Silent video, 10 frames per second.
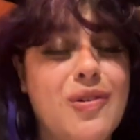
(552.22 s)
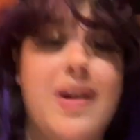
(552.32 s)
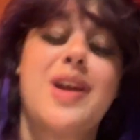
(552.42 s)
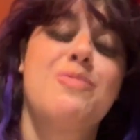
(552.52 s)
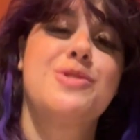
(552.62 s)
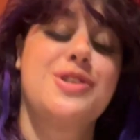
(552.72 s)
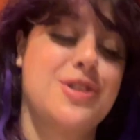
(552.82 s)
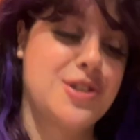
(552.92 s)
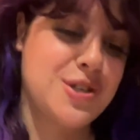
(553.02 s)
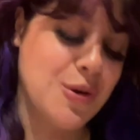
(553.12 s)
It
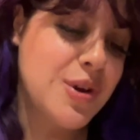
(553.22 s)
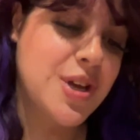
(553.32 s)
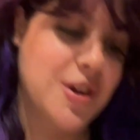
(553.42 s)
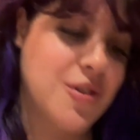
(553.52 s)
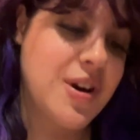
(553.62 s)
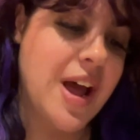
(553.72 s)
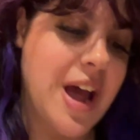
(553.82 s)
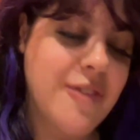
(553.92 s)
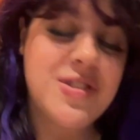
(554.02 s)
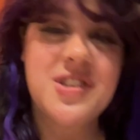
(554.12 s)
was so cute. I
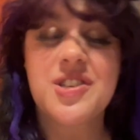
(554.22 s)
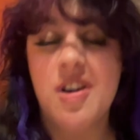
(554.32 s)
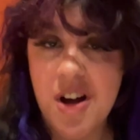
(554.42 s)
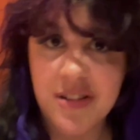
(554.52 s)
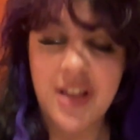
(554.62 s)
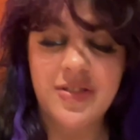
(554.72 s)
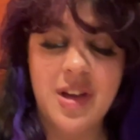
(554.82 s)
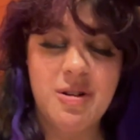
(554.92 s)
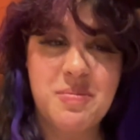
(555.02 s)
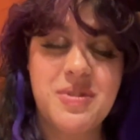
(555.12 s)
have the song that they were